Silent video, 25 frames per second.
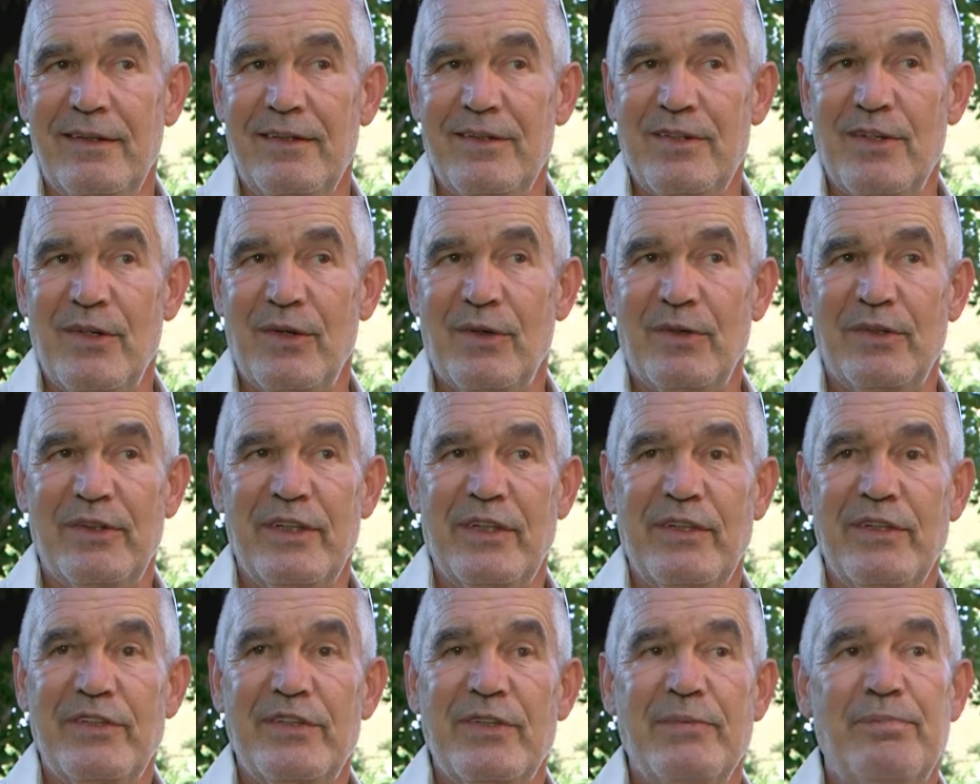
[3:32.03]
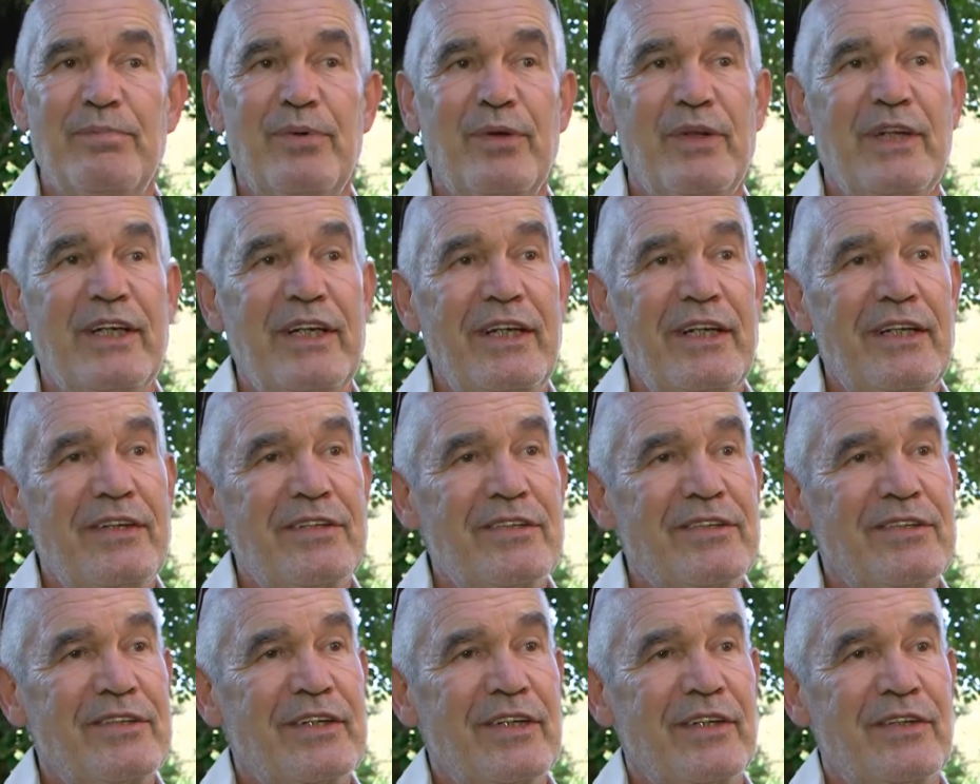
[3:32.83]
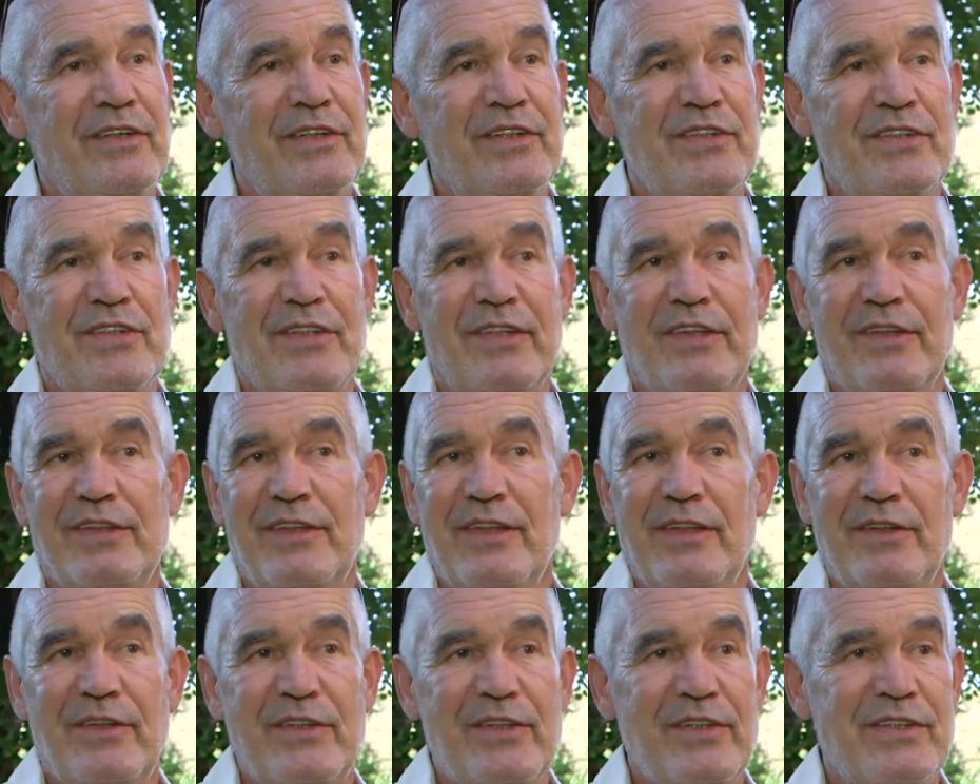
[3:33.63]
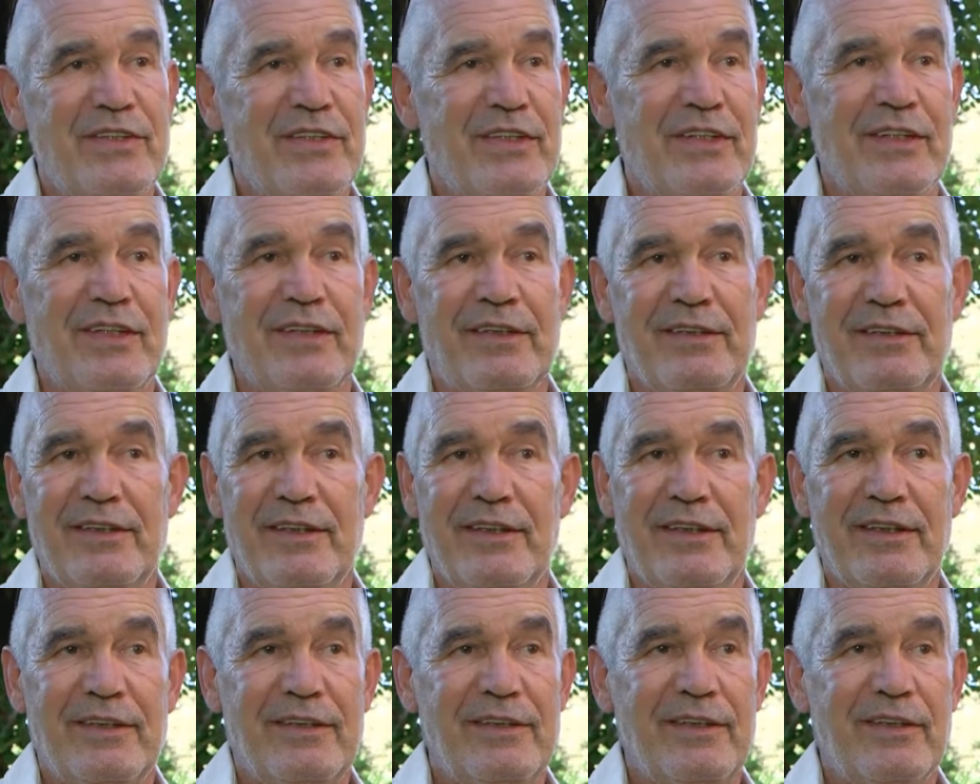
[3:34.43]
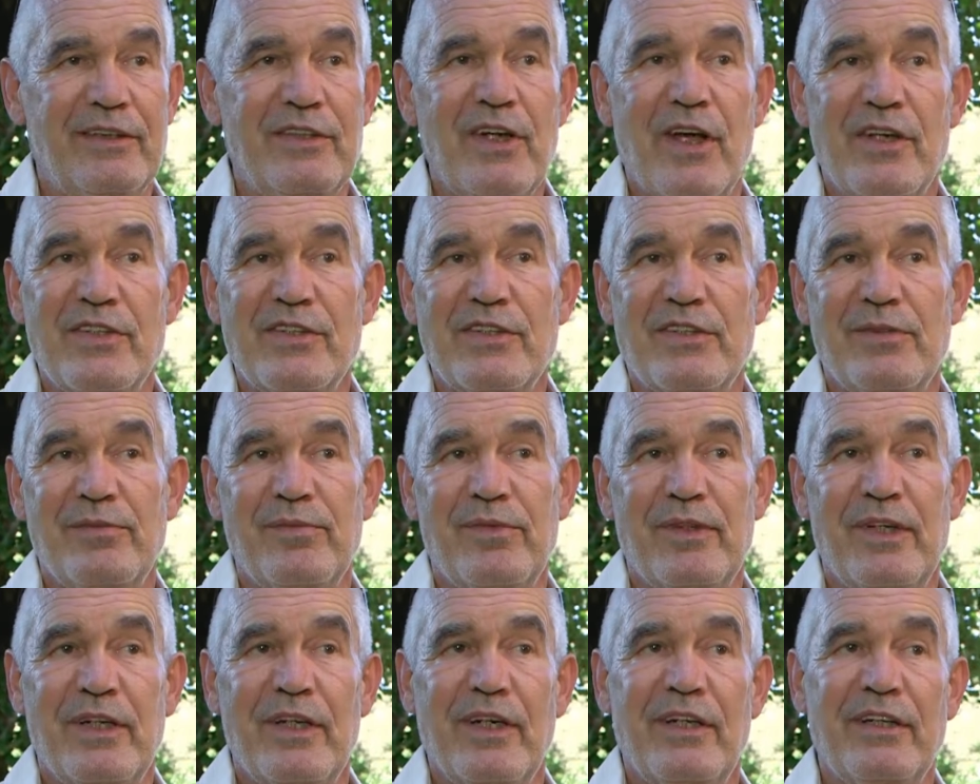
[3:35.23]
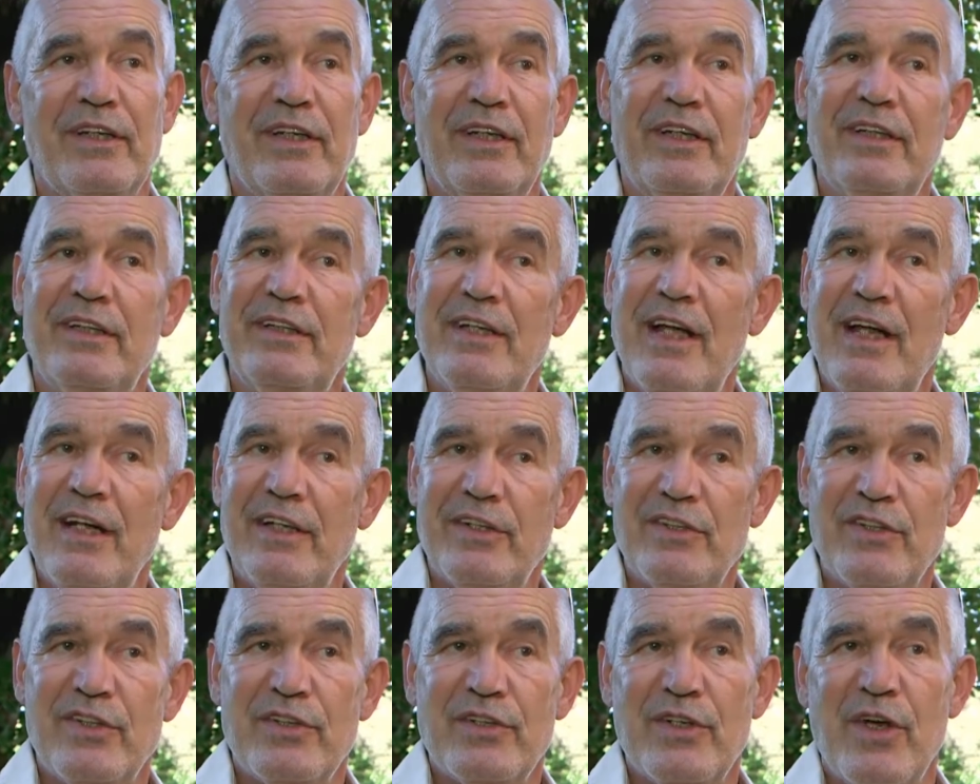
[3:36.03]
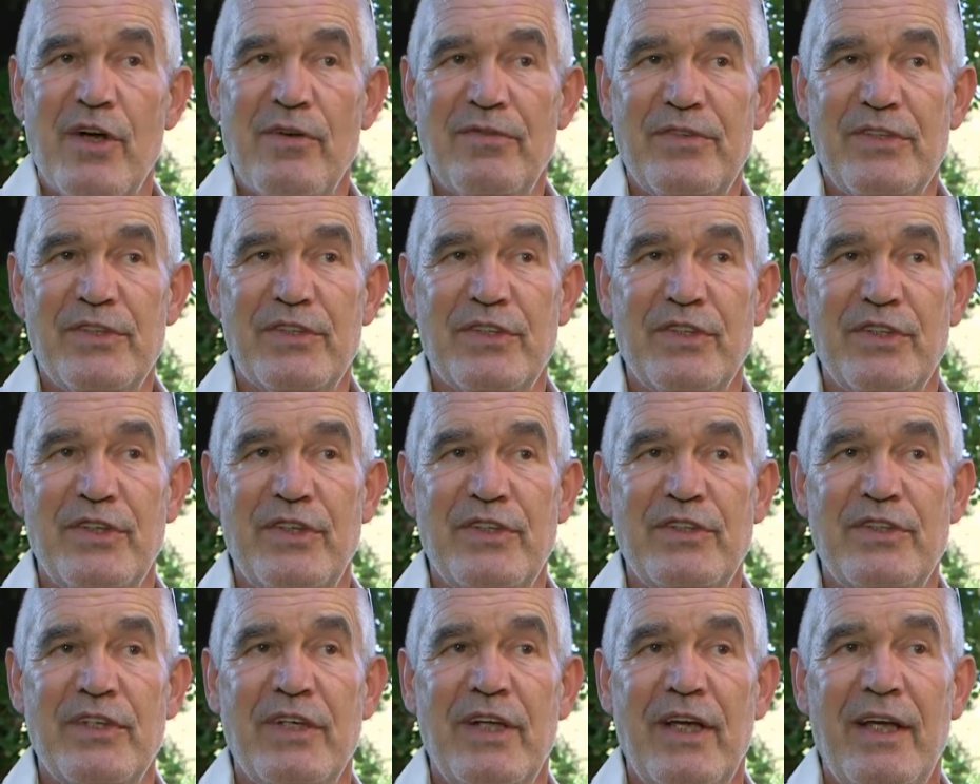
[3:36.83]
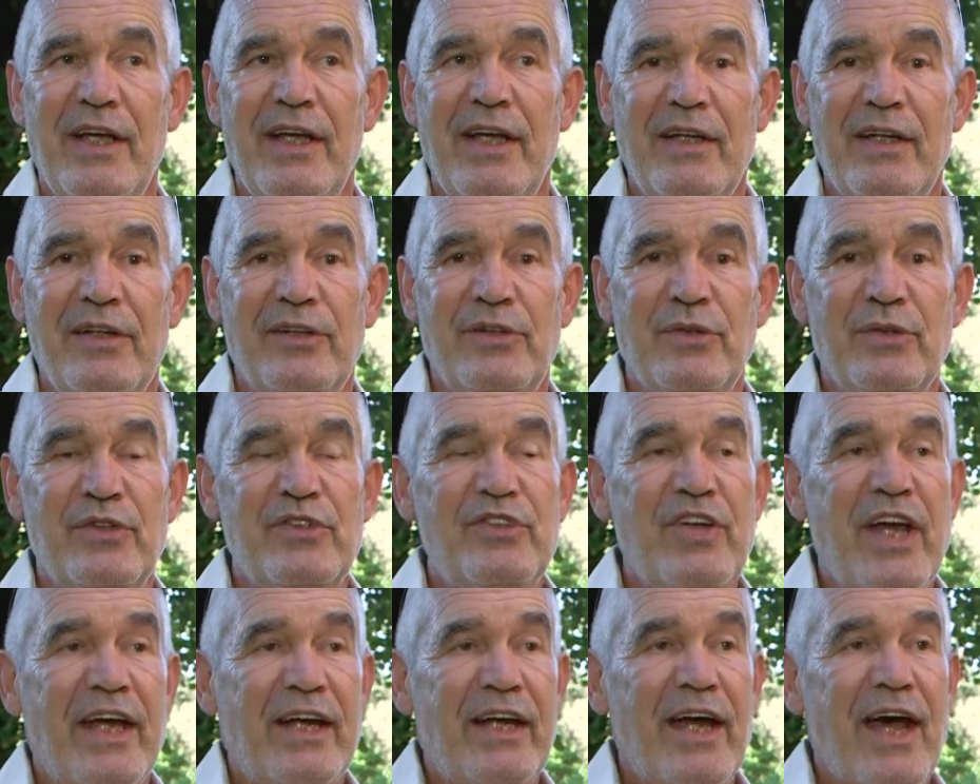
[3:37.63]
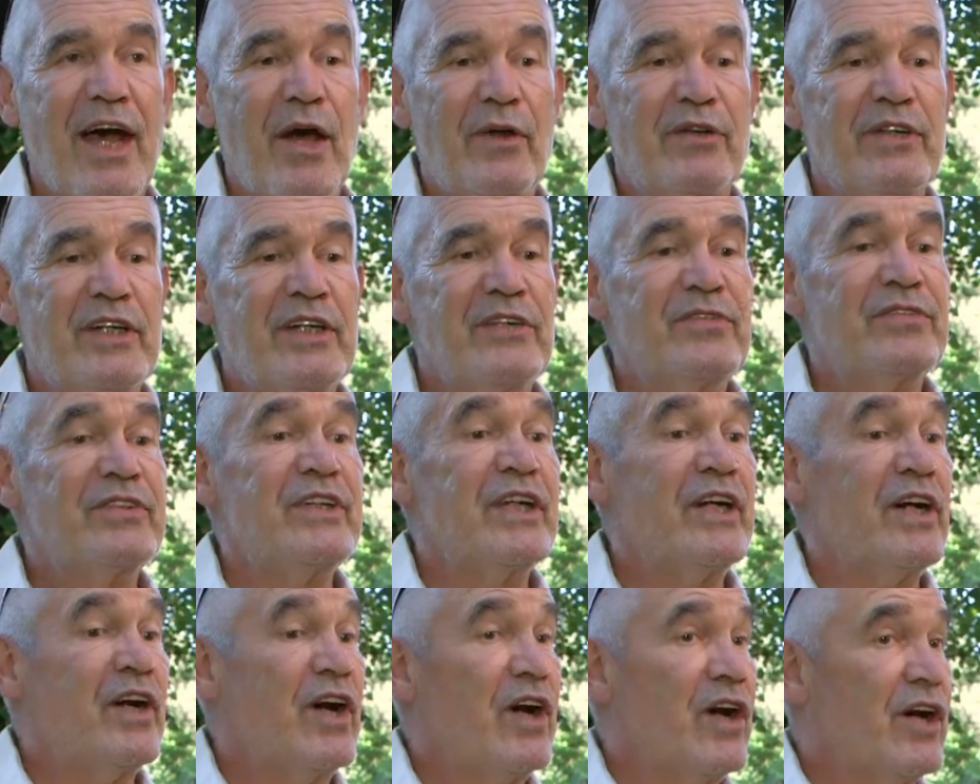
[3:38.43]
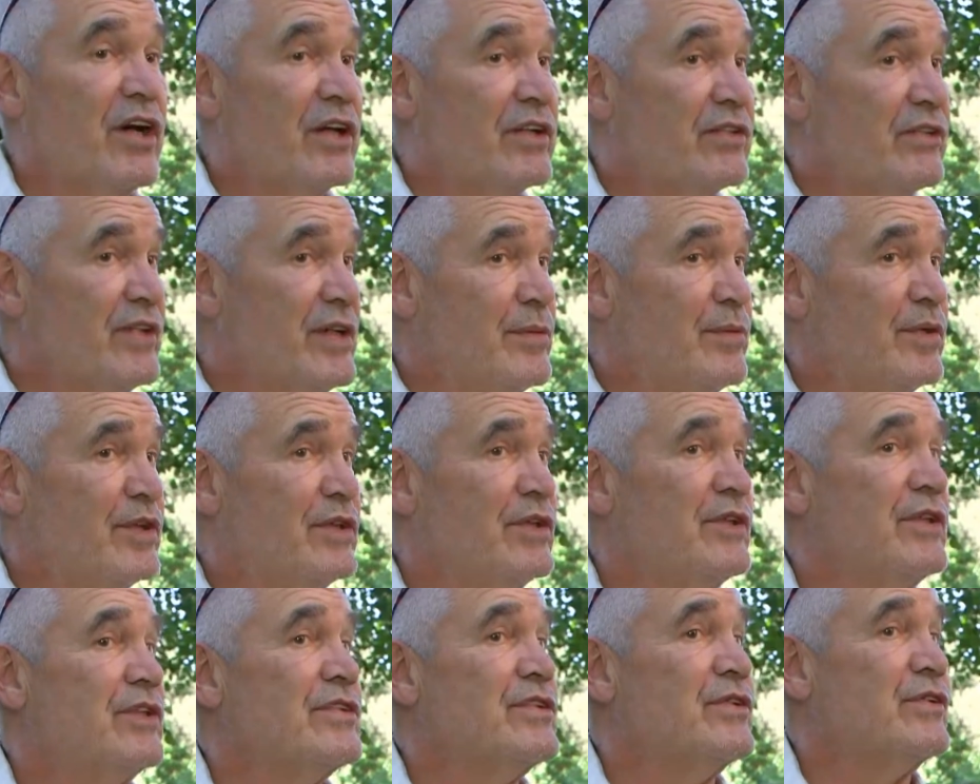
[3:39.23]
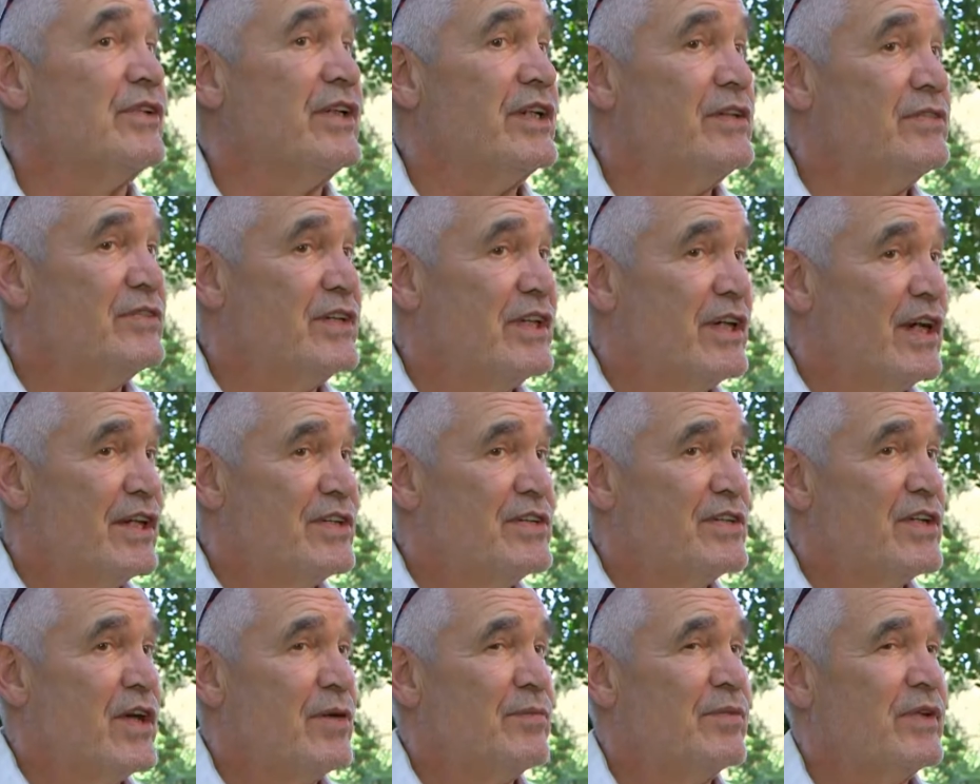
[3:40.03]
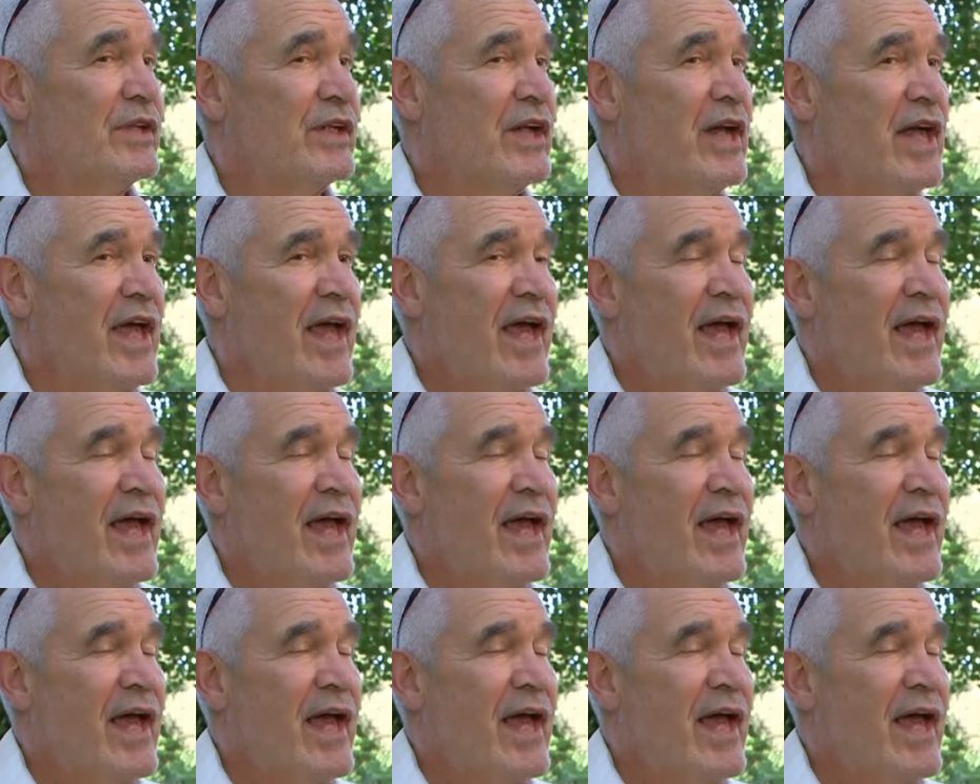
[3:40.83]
So there is the police, there is the custom, there are the intelligence officers to check out if there are criminals or if there is something.